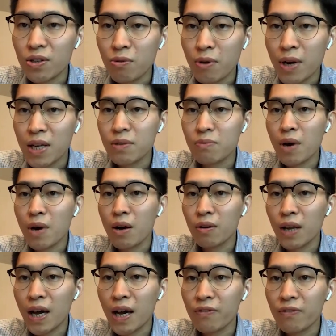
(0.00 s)
US
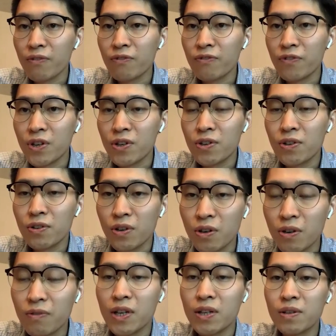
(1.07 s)
Wildlife and Fish
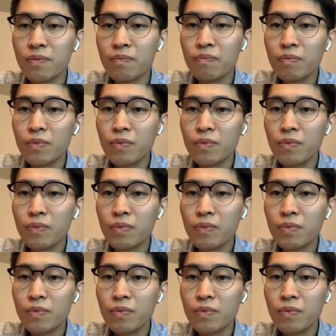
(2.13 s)
Service